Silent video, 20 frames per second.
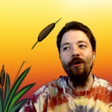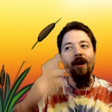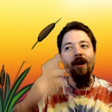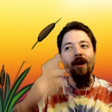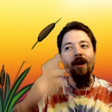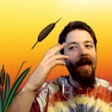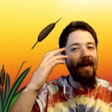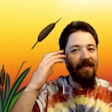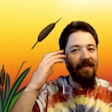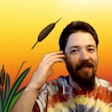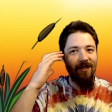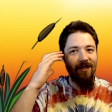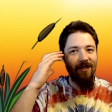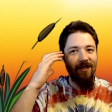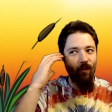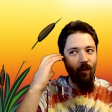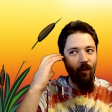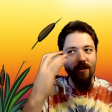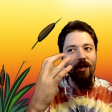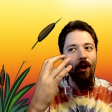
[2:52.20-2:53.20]
and just
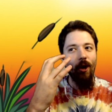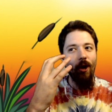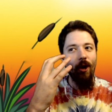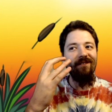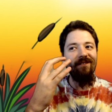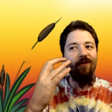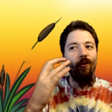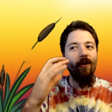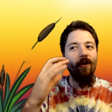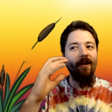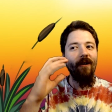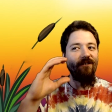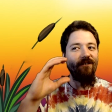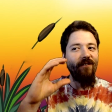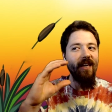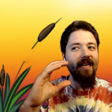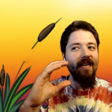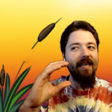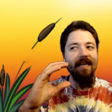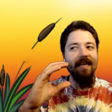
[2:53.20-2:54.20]
was going for
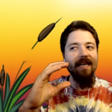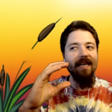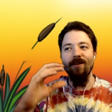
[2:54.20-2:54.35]
vegan